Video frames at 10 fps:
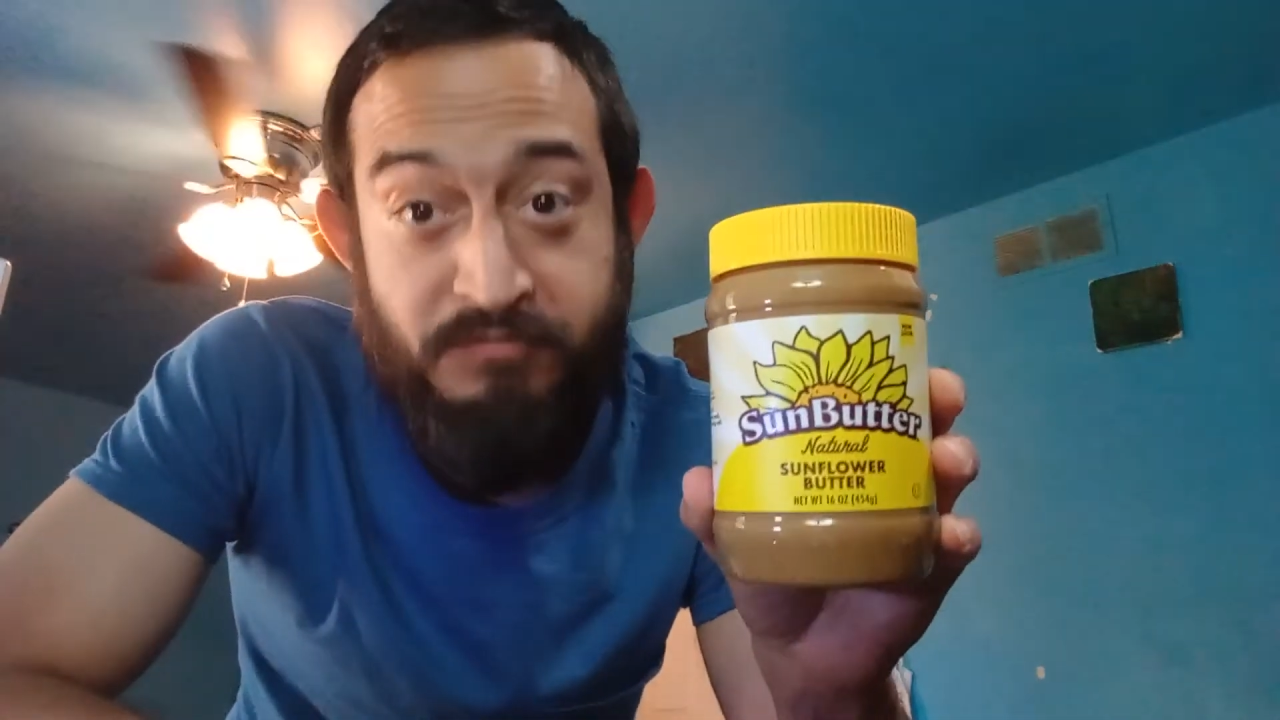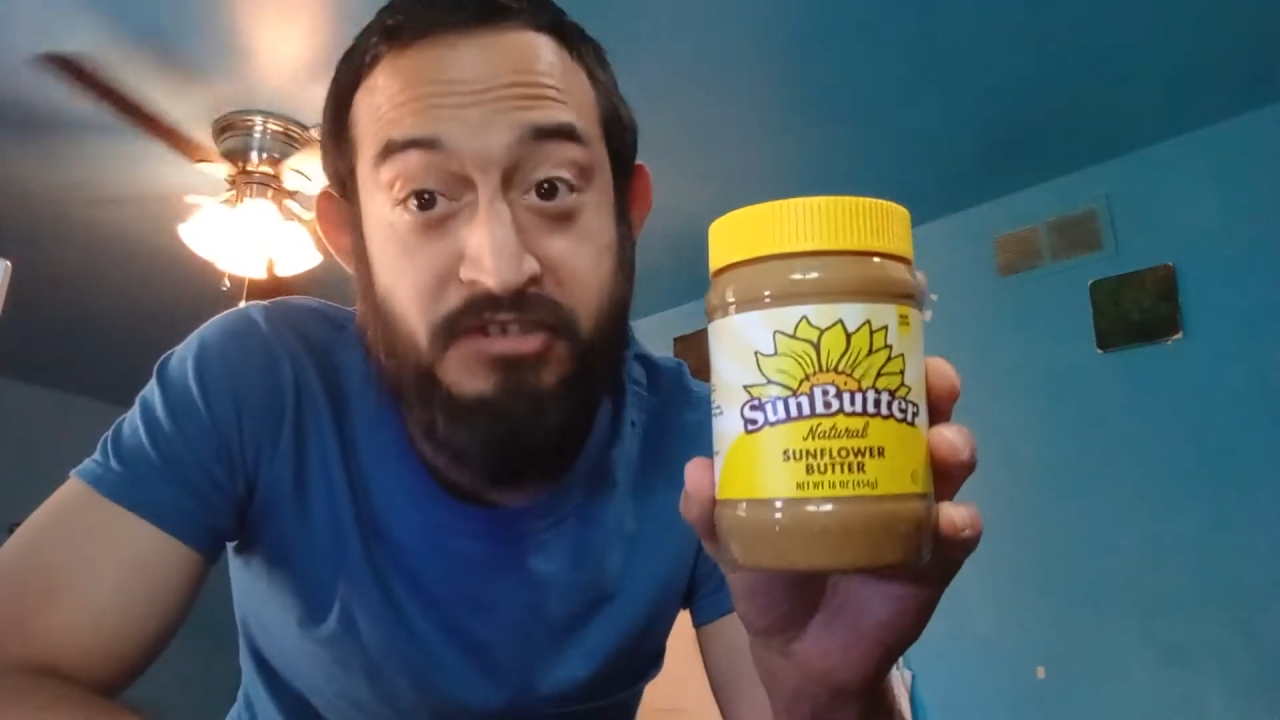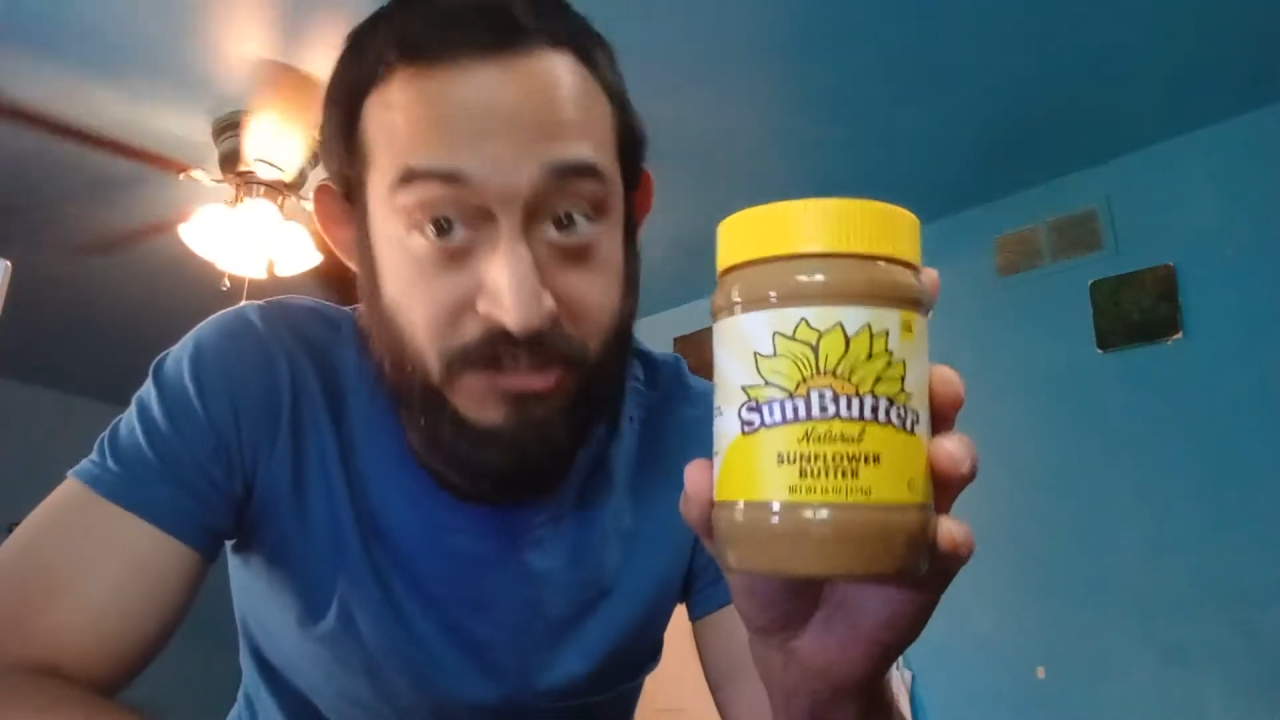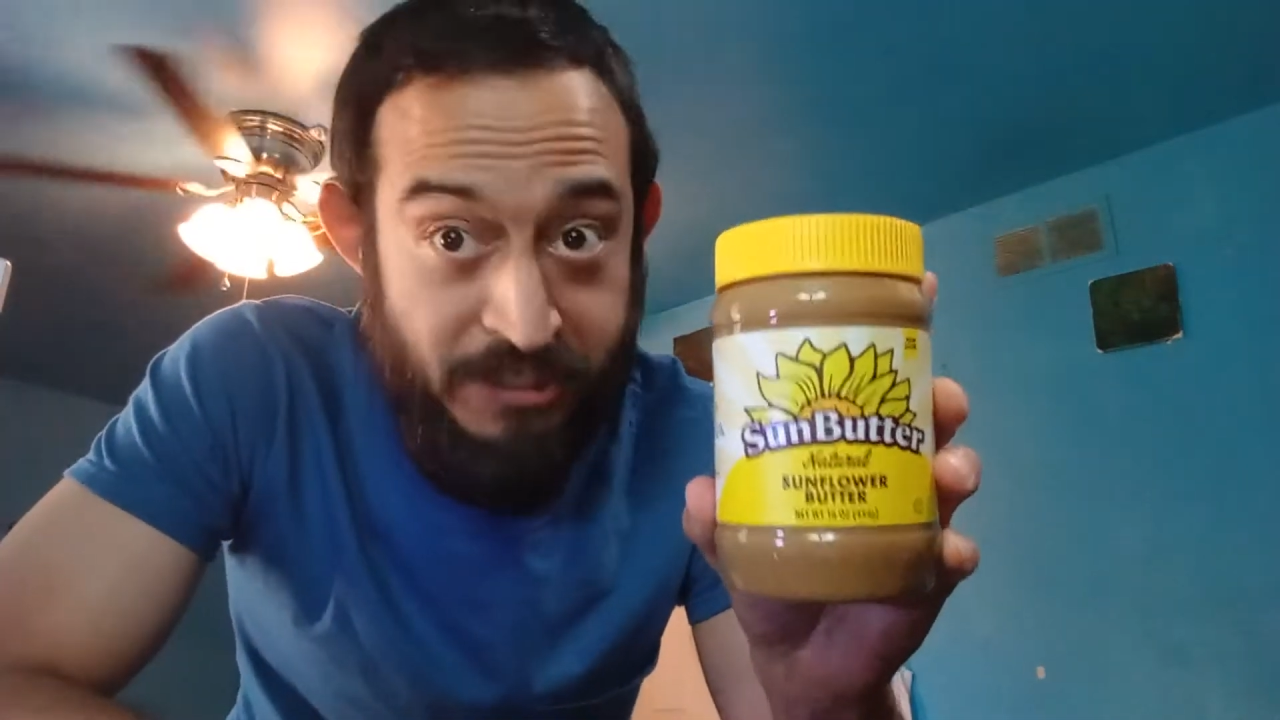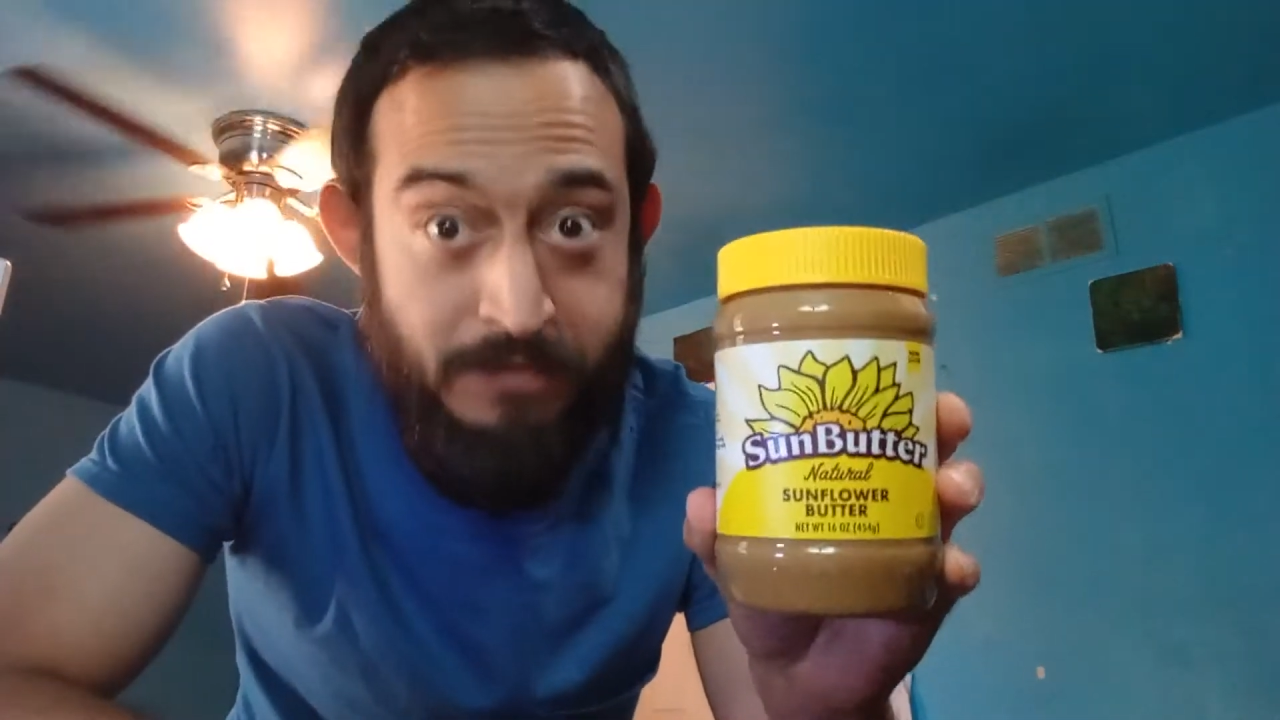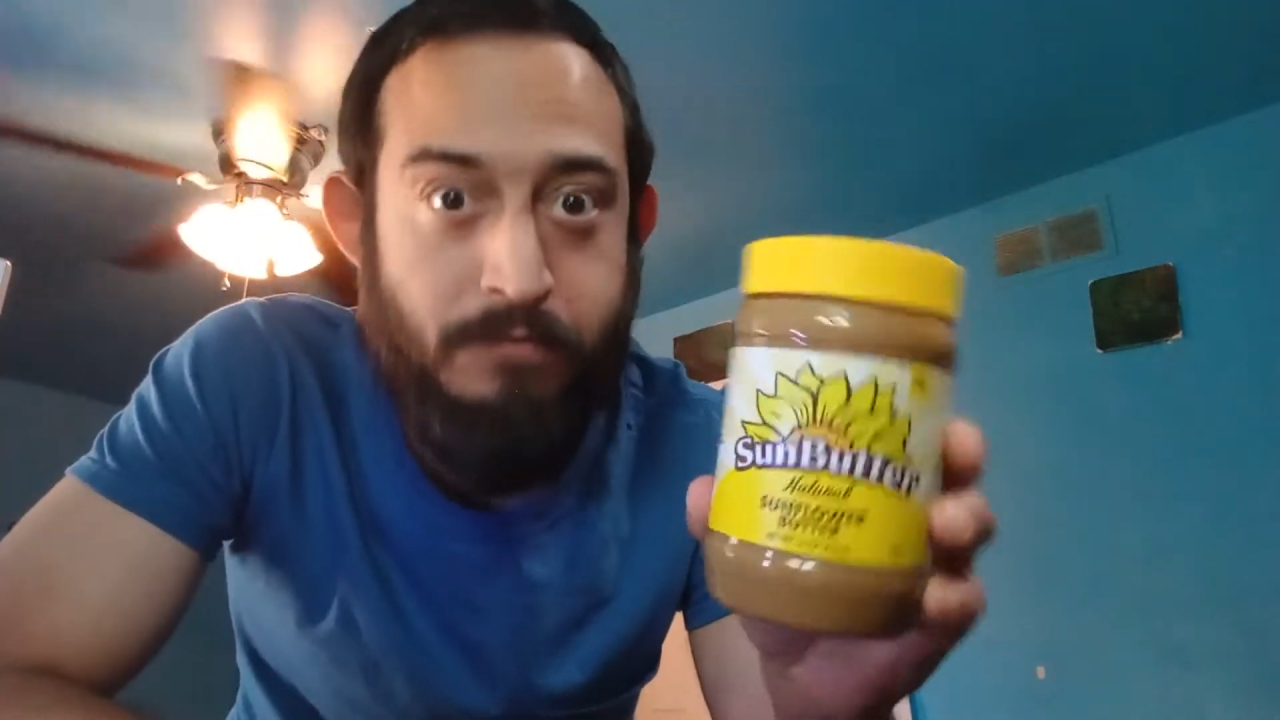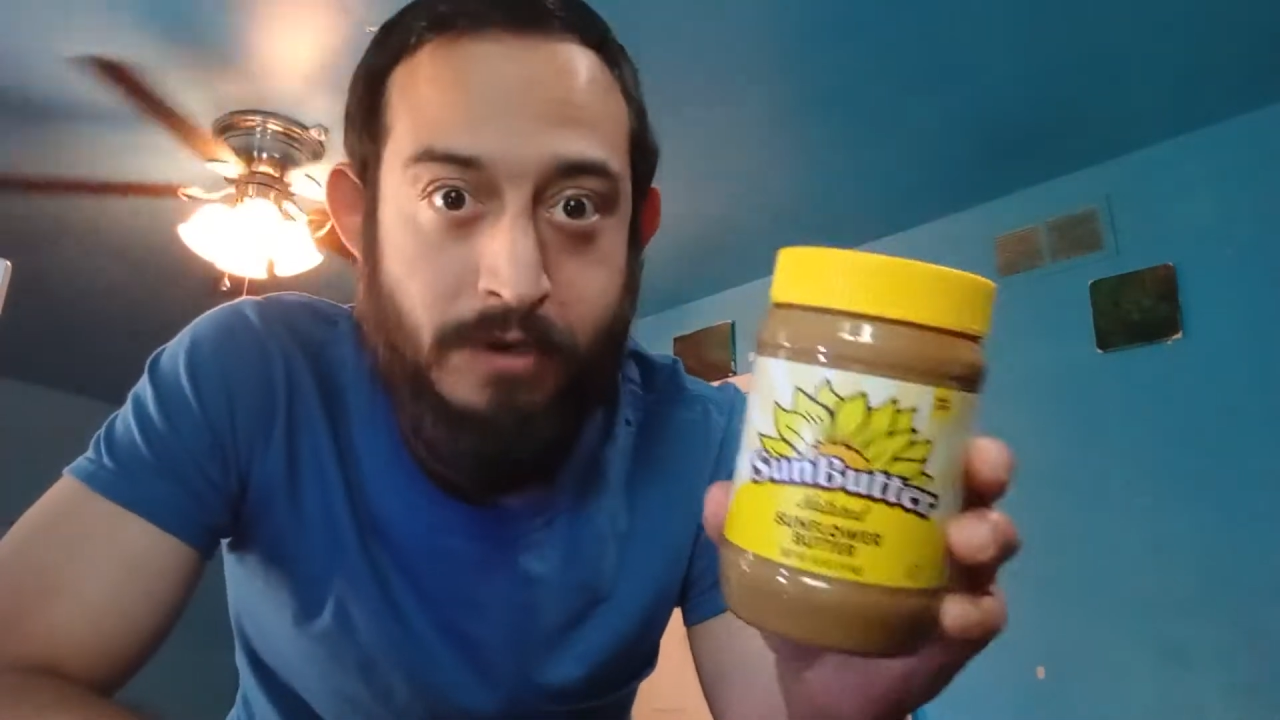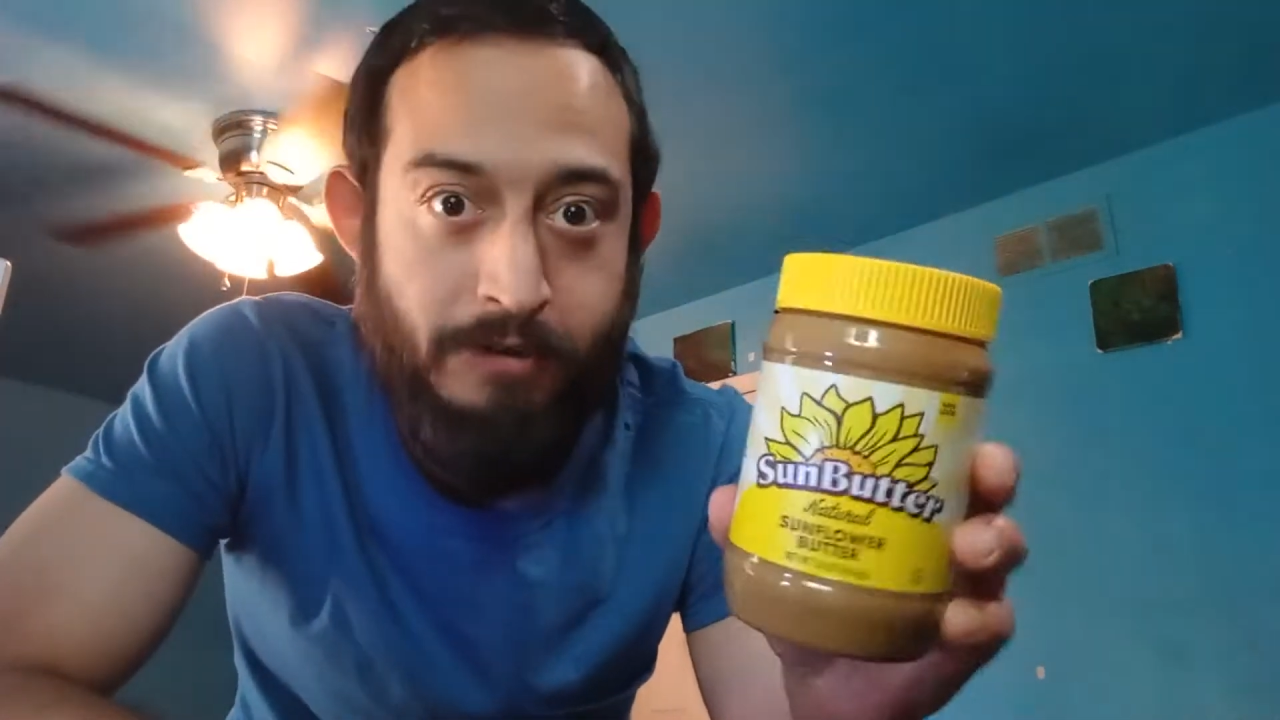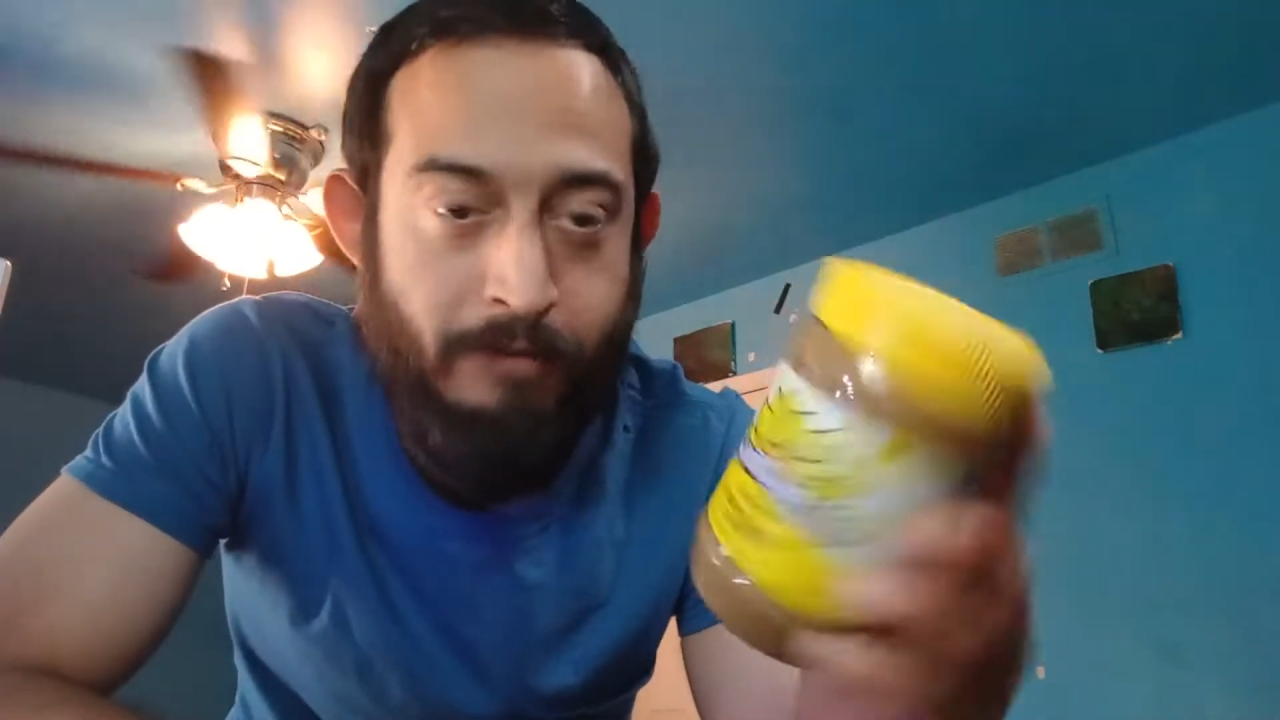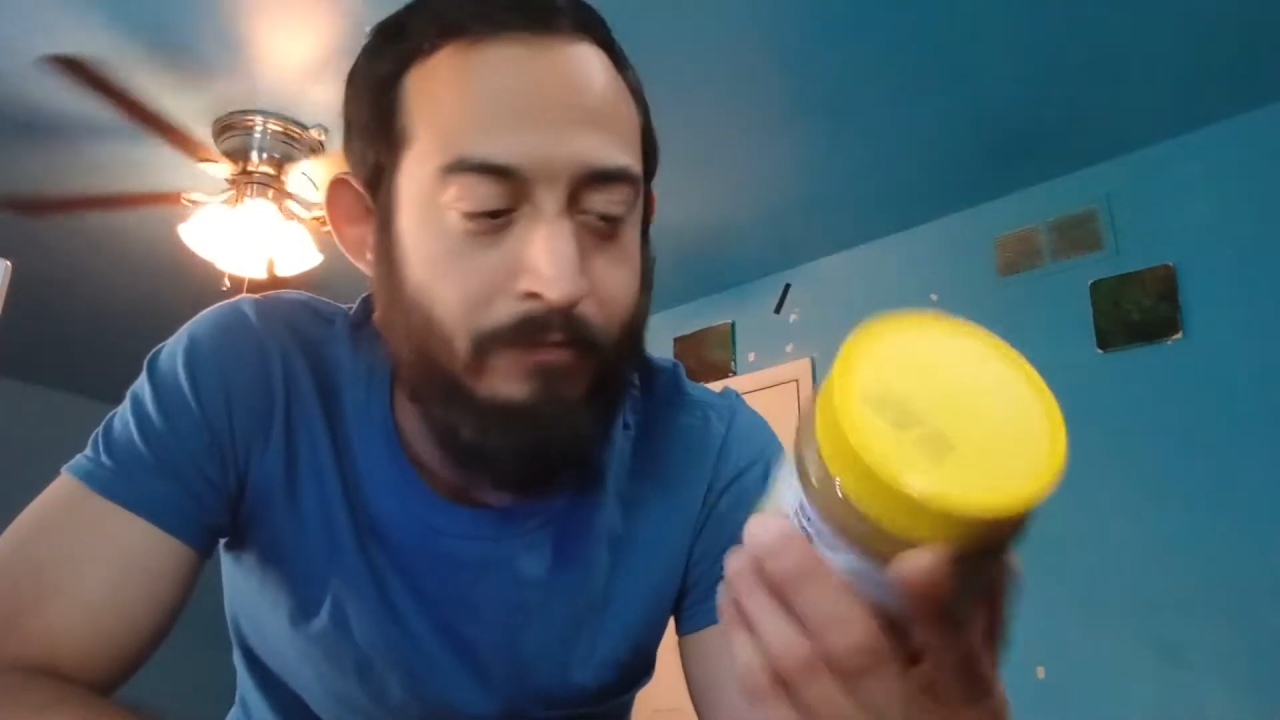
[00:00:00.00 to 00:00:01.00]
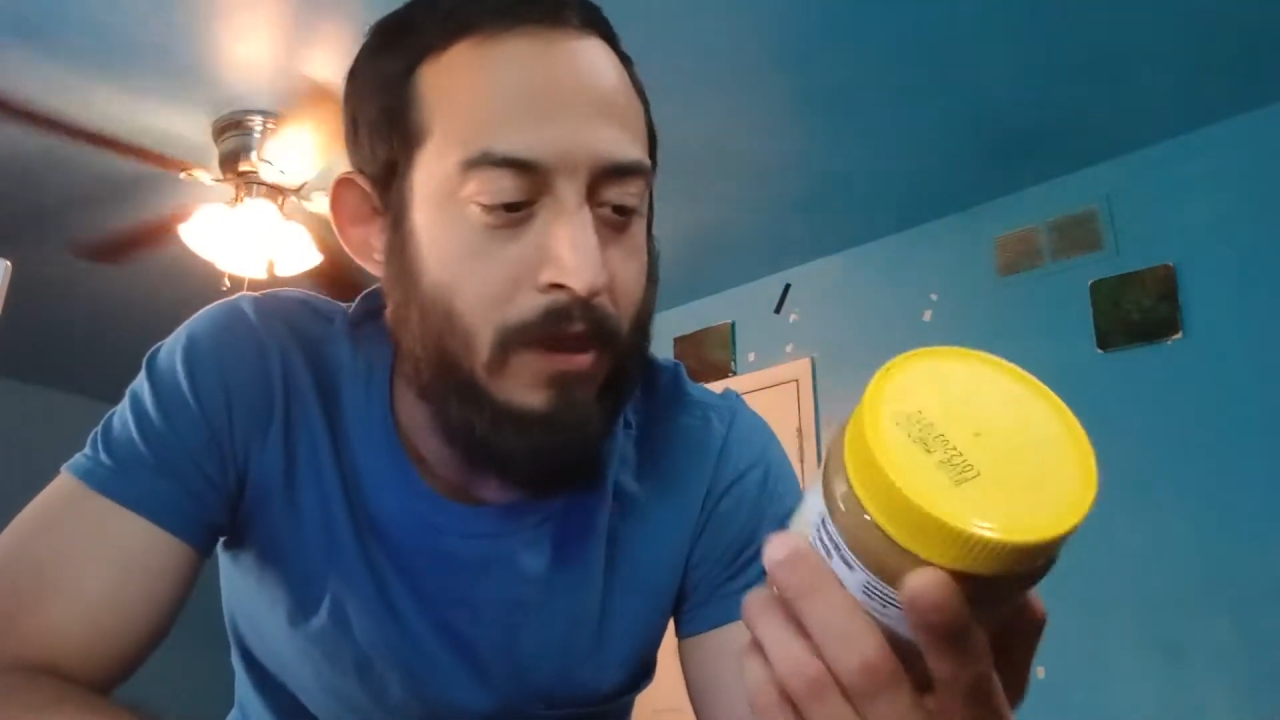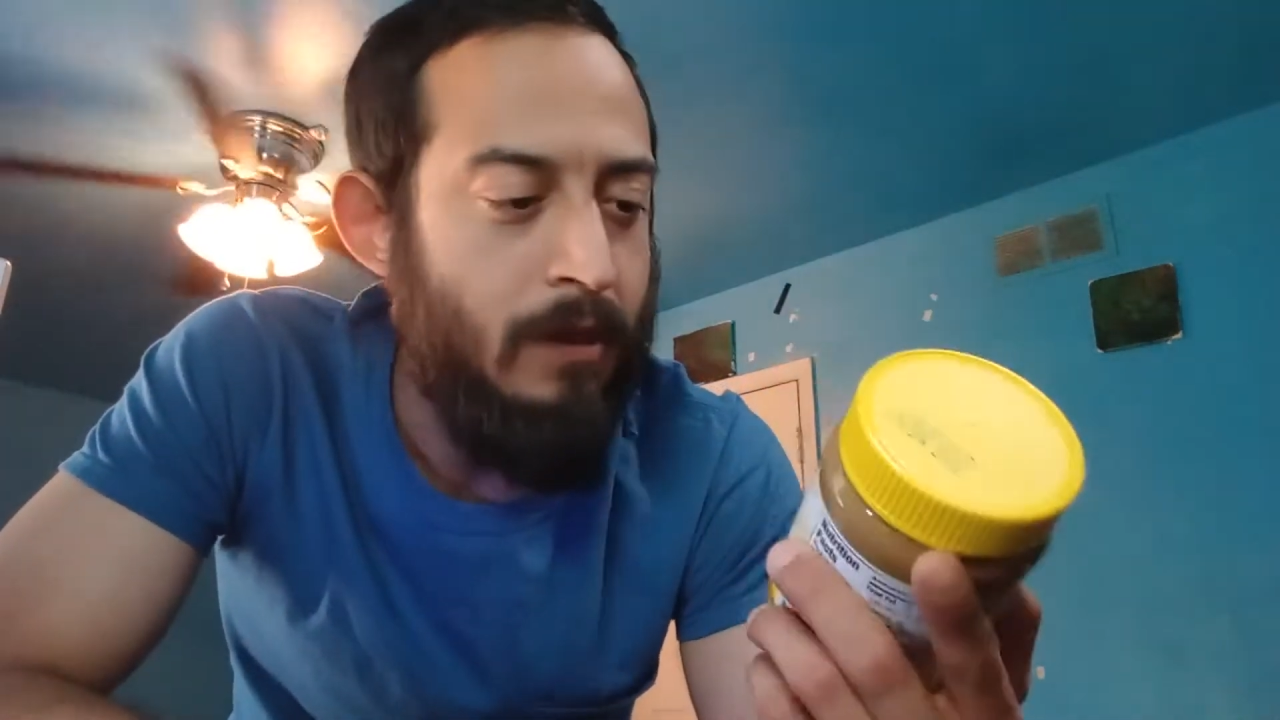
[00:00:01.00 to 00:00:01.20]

seed butter,